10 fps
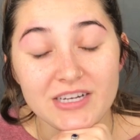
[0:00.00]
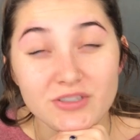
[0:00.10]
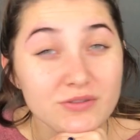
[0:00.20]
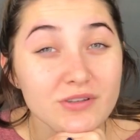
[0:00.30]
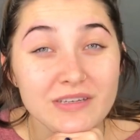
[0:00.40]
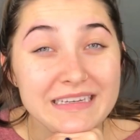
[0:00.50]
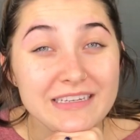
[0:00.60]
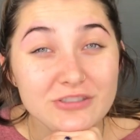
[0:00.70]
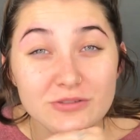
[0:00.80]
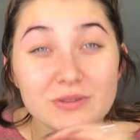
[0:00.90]
I
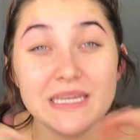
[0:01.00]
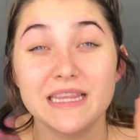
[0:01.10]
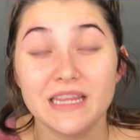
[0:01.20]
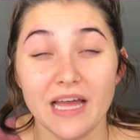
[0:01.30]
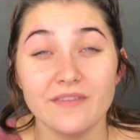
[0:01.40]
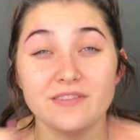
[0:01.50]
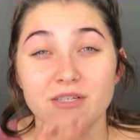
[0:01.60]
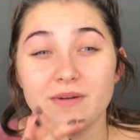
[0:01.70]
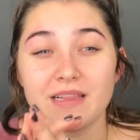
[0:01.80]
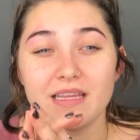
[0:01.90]
truly, truly love
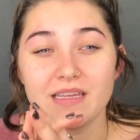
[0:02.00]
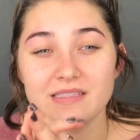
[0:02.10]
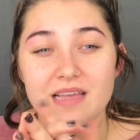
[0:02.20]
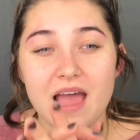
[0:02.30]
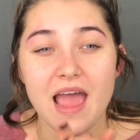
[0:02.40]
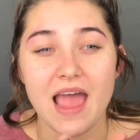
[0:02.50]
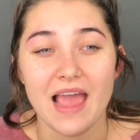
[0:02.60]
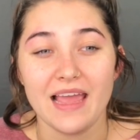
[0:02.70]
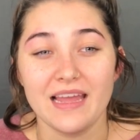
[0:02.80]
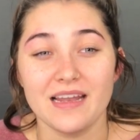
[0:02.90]
doing this,
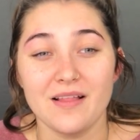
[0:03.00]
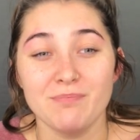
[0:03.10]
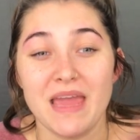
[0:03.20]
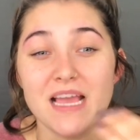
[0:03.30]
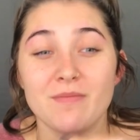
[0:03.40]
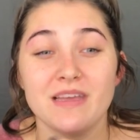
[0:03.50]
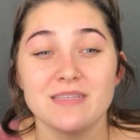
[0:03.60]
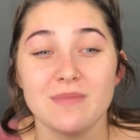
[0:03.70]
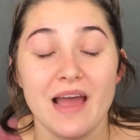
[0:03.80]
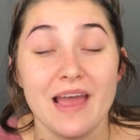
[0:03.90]
and makeup
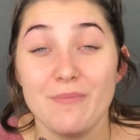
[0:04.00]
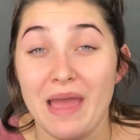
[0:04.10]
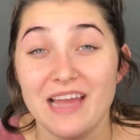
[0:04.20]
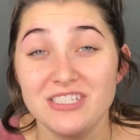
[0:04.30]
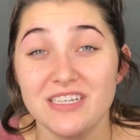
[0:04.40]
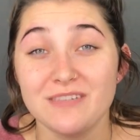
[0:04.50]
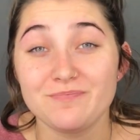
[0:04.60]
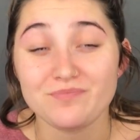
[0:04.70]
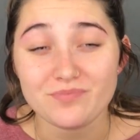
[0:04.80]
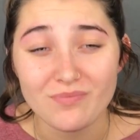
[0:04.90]
is my
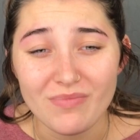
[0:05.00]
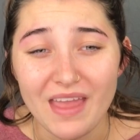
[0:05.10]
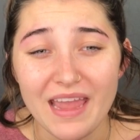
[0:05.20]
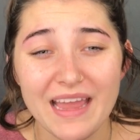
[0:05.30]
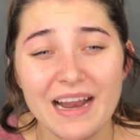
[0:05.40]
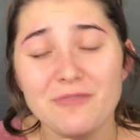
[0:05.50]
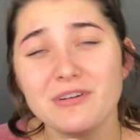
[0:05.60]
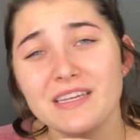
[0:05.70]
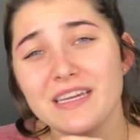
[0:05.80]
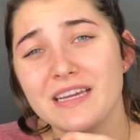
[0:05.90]
passion, and I
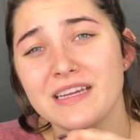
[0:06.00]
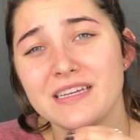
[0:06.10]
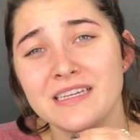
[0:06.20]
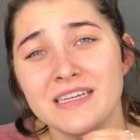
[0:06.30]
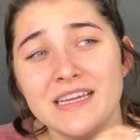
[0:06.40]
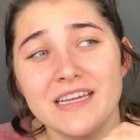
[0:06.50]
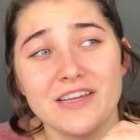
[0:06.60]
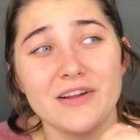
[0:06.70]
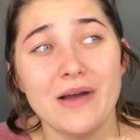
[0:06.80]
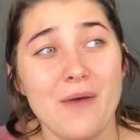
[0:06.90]
really,
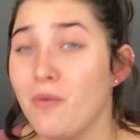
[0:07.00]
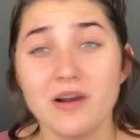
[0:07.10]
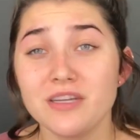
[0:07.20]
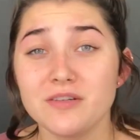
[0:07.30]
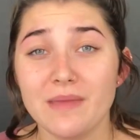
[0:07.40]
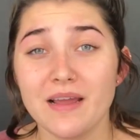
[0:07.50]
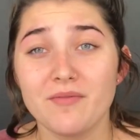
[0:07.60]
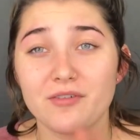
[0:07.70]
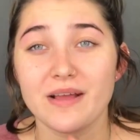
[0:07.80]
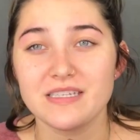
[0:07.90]
you know, I want to do
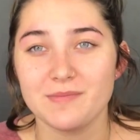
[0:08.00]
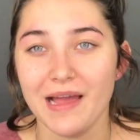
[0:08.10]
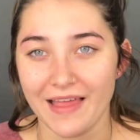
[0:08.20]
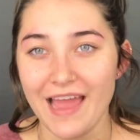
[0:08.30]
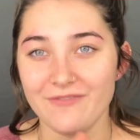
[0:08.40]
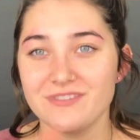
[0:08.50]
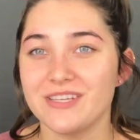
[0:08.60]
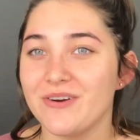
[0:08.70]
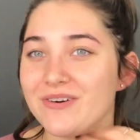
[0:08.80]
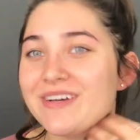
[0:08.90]
makeup for the rest of my life,
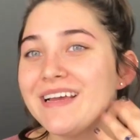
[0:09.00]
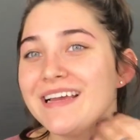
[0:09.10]
so